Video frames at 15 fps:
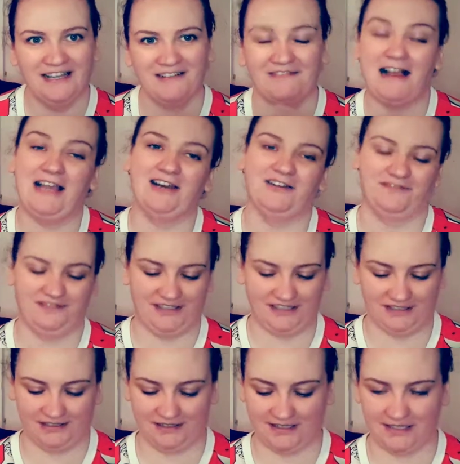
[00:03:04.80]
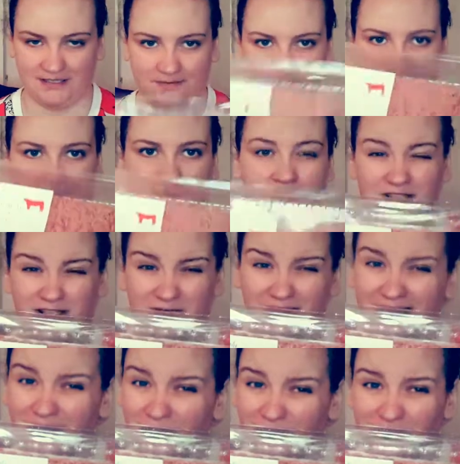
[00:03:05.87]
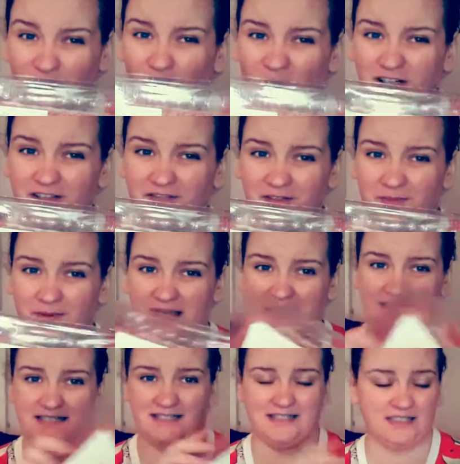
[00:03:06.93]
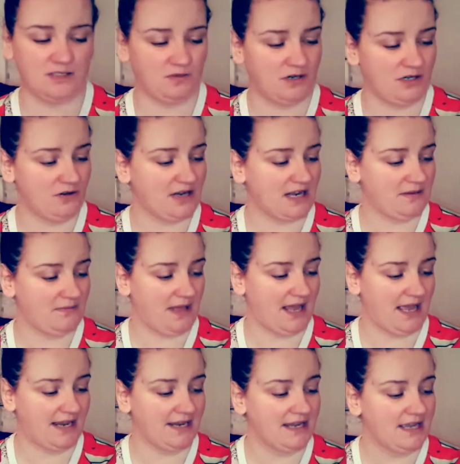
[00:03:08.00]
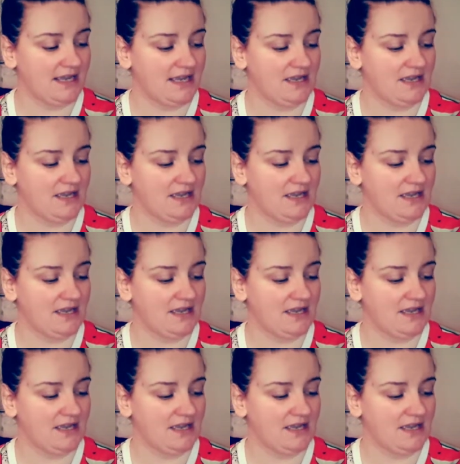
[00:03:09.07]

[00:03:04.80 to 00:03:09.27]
Lidl's, because it's one of only few places where you can buy